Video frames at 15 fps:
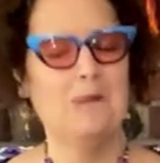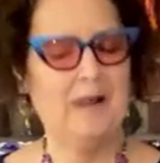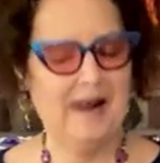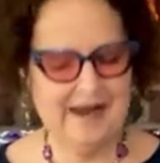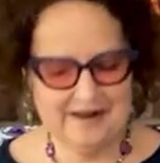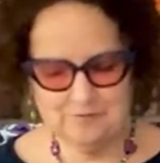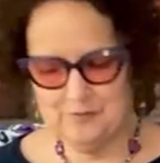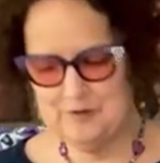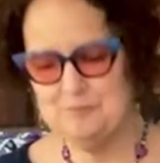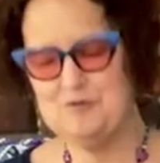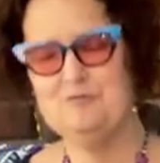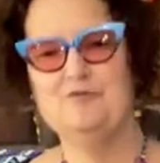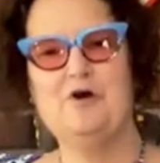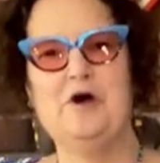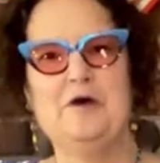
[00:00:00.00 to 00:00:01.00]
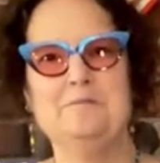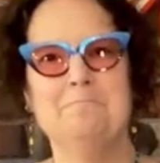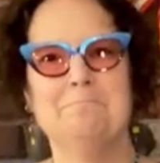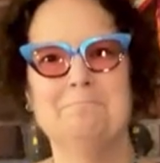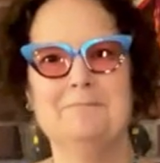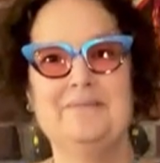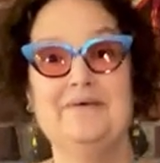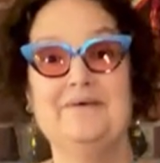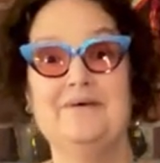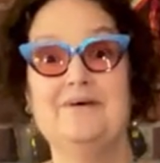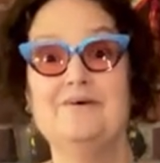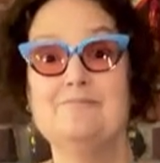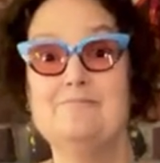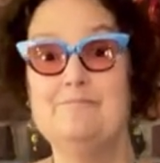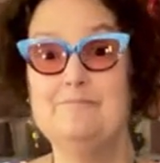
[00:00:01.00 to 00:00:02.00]
And we move on.
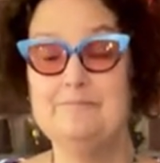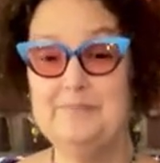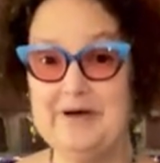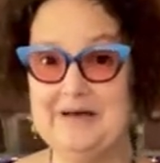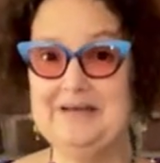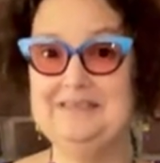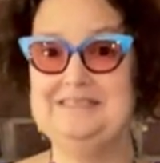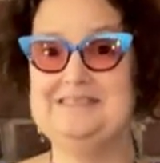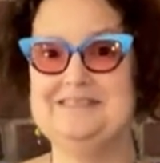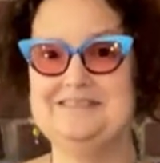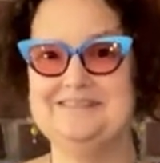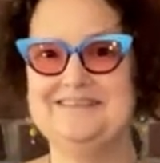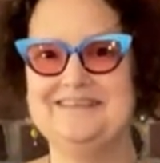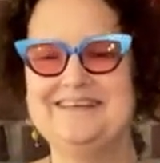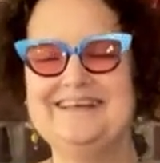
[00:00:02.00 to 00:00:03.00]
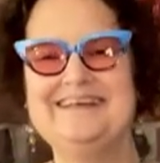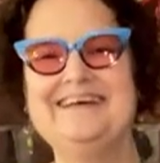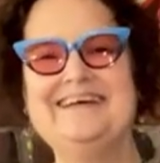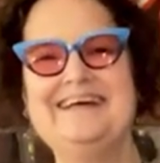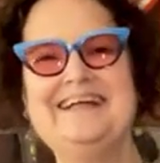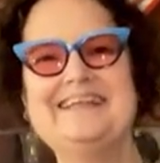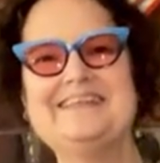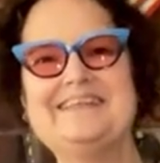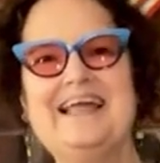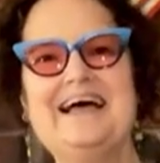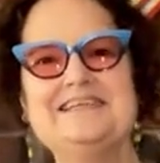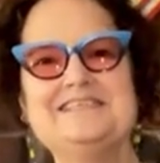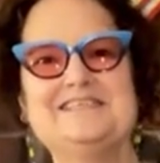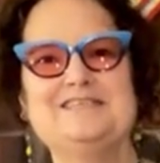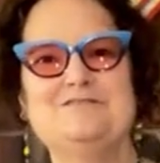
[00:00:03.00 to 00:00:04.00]
But
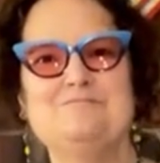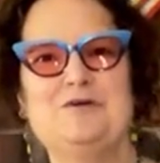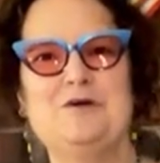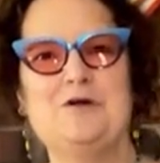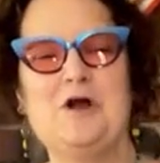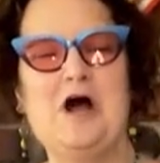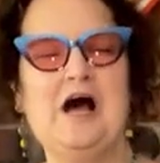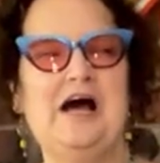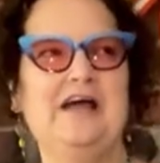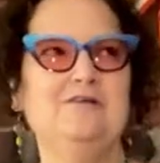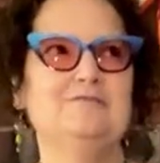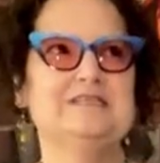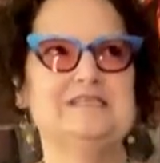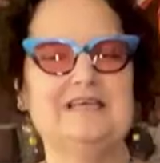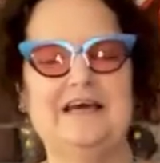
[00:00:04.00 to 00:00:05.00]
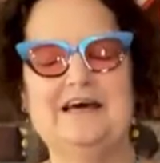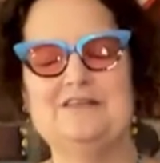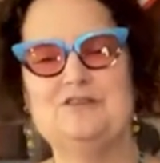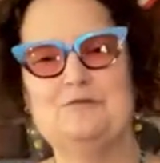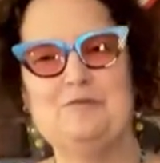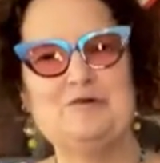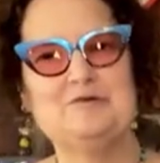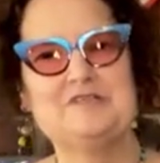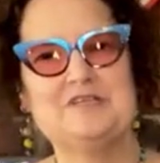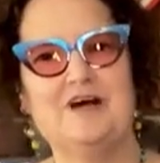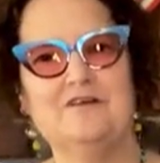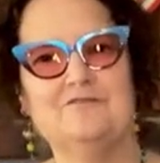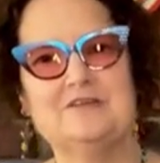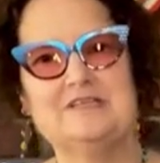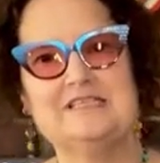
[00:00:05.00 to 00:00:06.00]
last summer, I was at the post
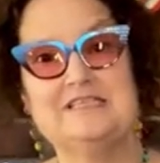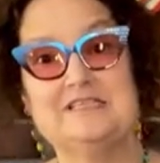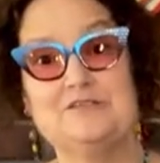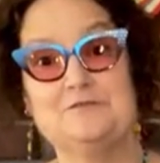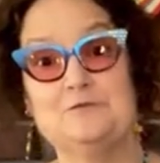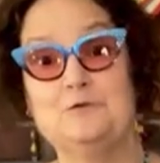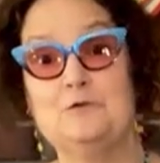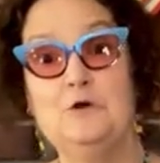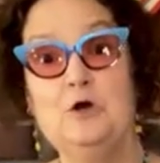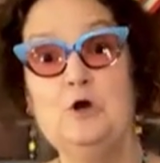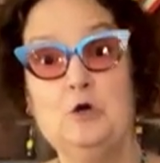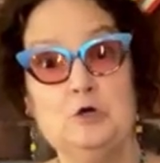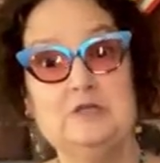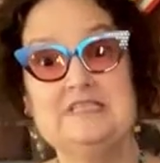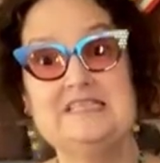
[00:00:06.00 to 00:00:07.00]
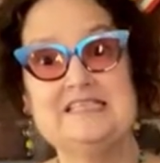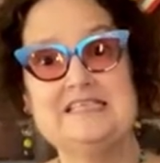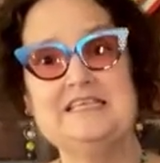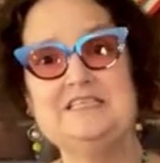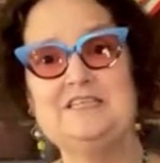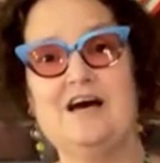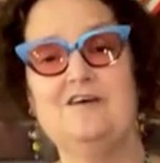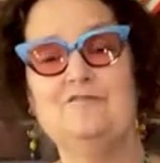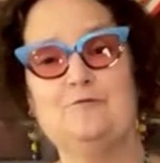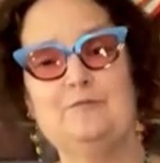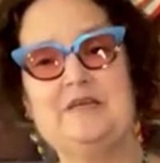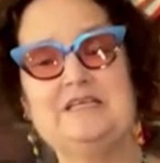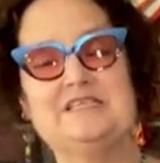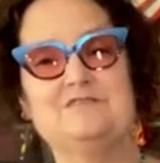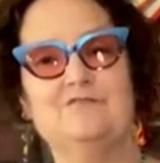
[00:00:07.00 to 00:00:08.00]
office to send off a
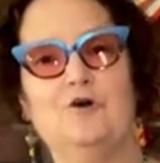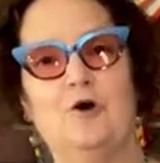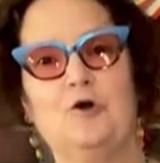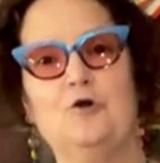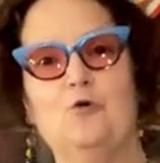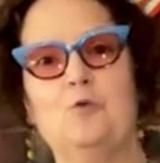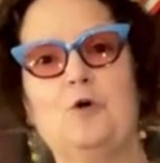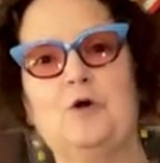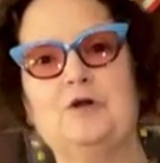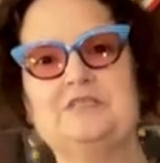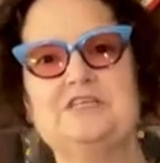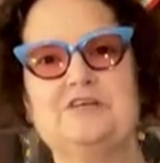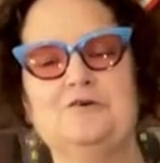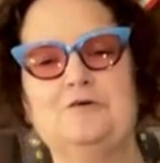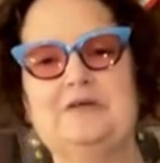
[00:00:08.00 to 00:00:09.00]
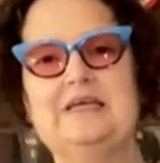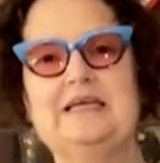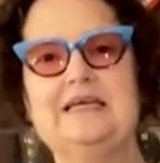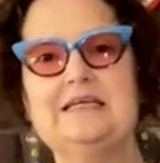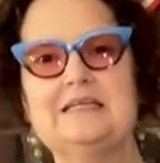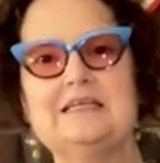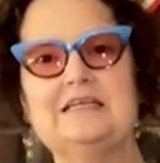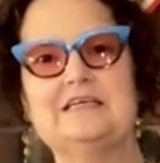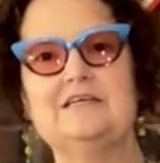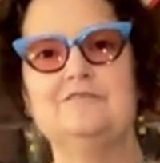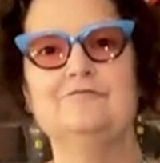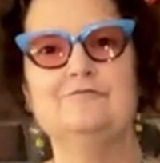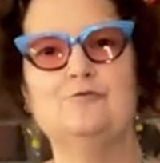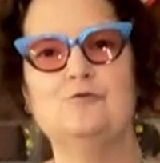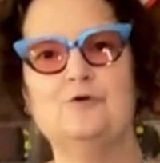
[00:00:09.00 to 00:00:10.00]
piece of artwork to go to Italy
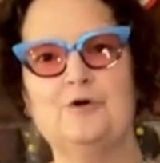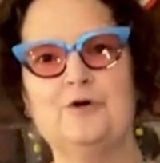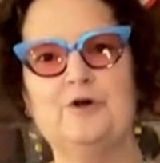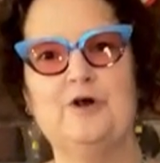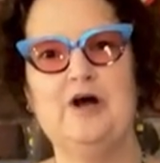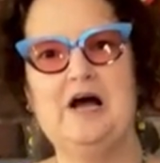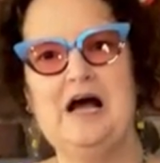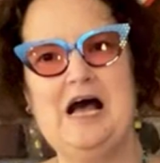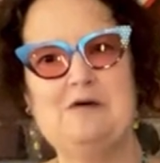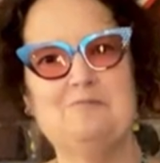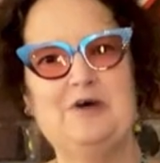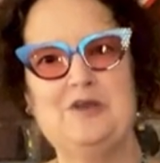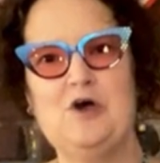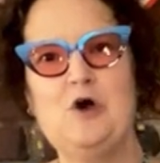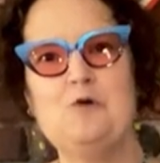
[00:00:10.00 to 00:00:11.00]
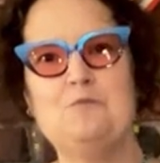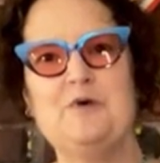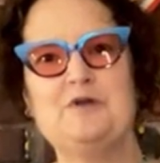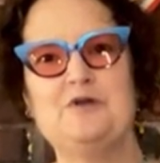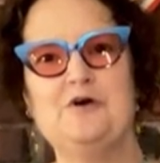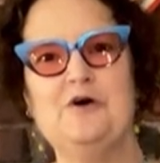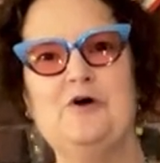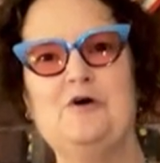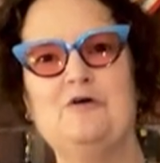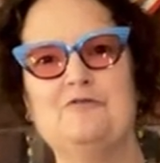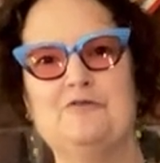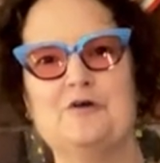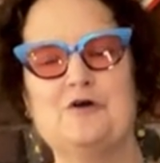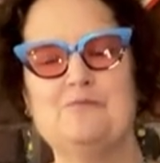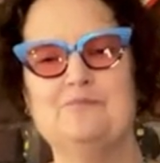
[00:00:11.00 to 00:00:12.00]
for an open call
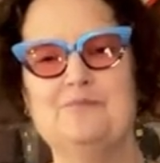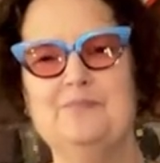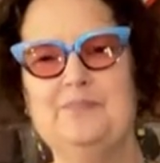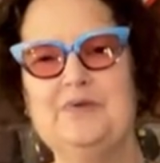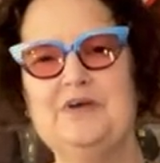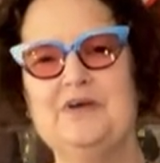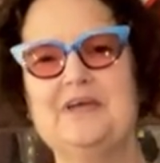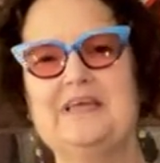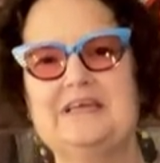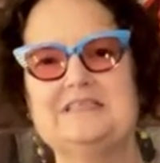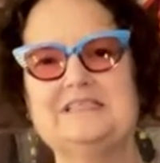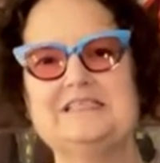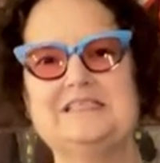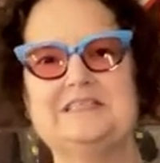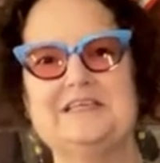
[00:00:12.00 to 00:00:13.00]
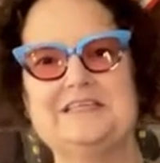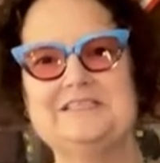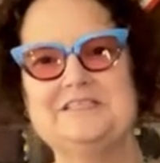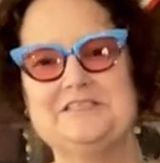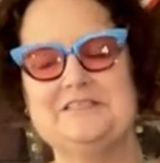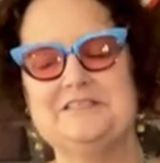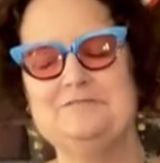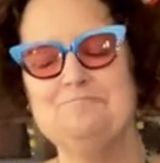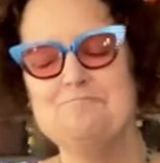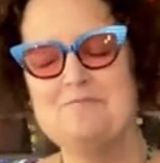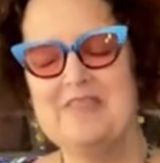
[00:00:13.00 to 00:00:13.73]
for a big installation.